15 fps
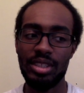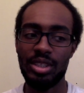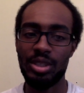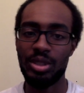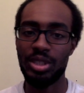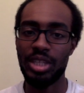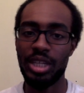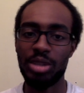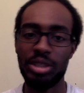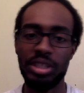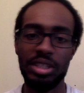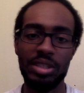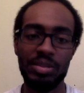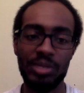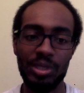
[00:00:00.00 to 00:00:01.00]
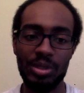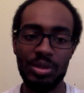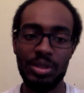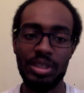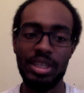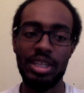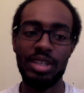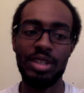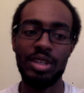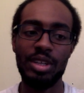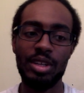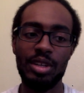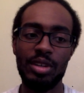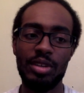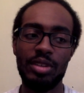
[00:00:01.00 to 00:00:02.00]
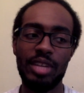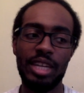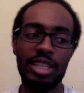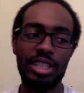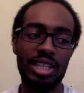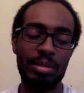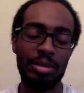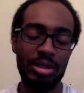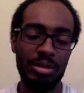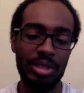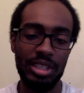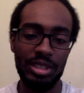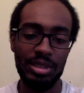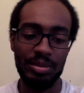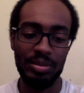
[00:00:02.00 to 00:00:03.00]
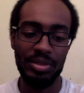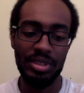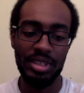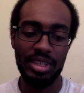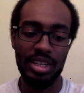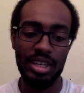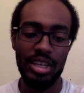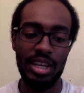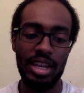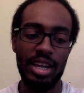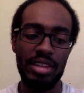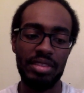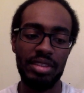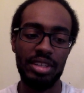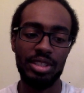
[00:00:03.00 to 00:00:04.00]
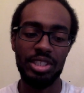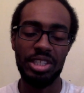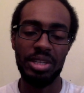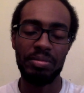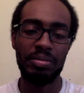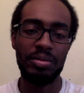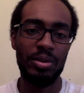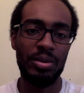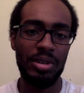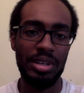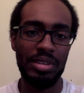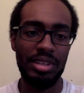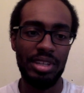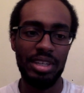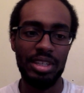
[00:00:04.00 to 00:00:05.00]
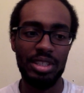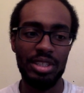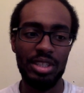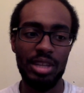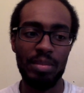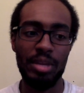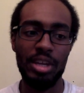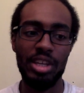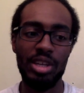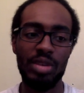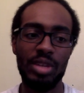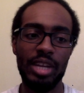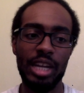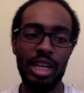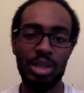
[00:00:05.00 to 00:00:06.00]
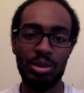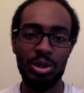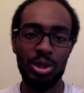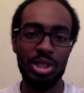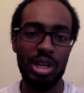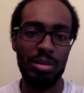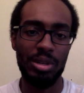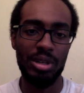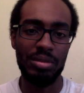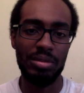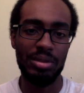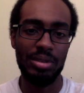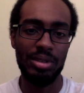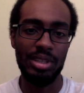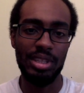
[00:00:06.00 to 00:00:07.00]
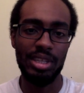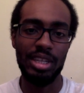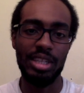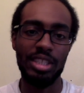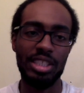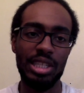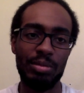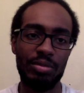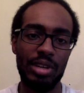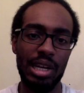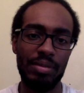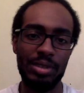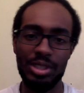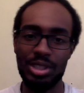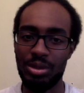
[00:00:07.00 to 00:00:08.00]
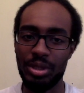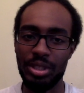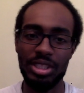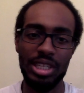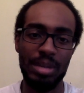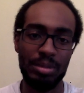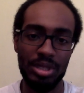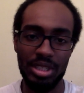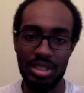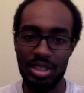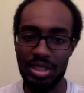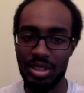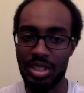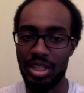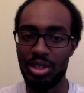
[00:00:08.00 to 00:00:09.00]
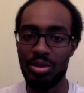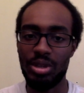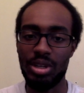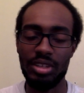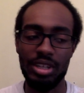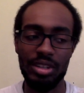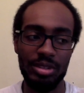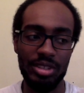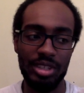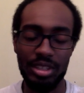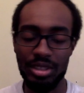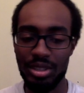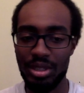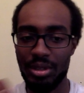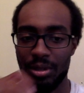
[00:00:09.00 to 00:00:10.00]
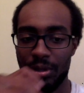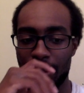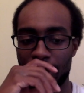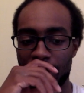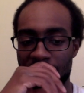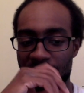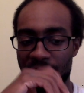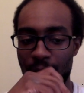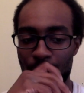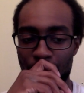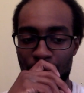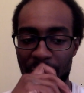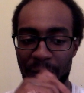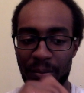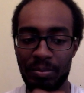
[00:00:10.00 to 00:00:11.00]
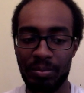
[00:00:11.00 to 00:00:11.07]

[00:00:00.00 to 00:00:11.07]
scheduling an interview, and then that's step 3. And then step 4, I think, is they make you the actual job offer, and then step 5 is you accept, and they do all the other things. So,